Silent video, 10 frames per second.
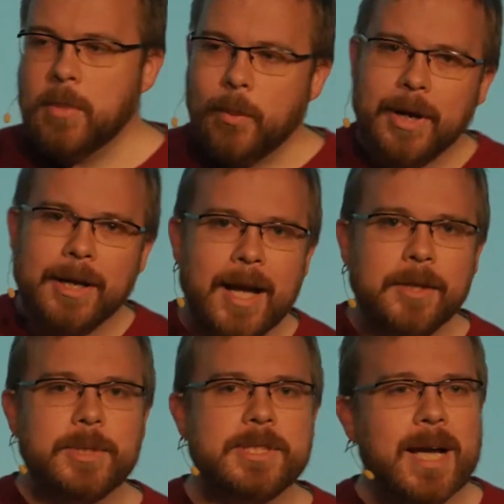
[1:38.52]
But when I got
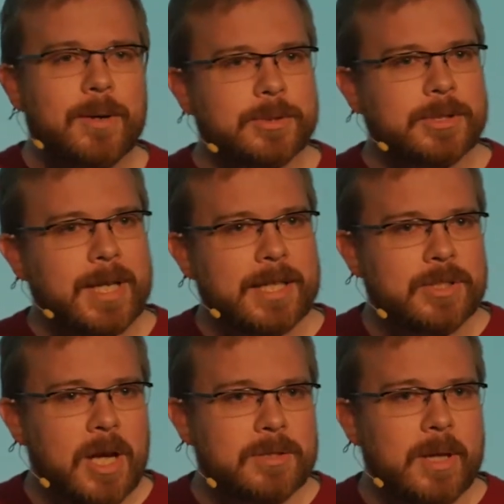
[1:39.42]
to his house, I
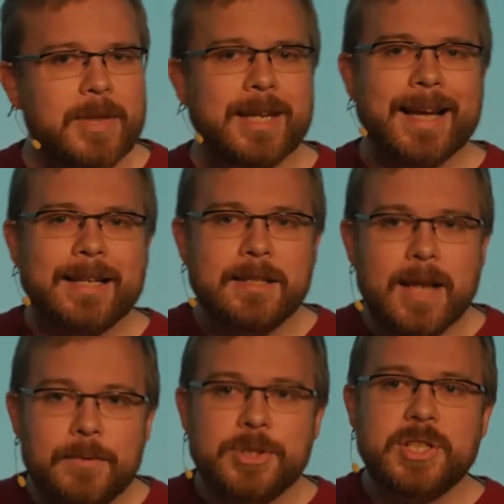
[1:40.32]
saw something I'd
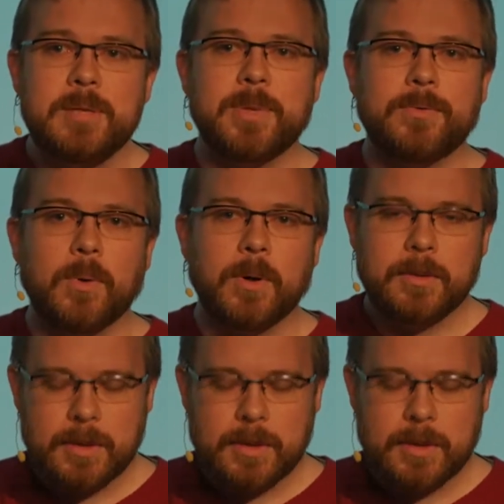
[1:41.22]
never seen before.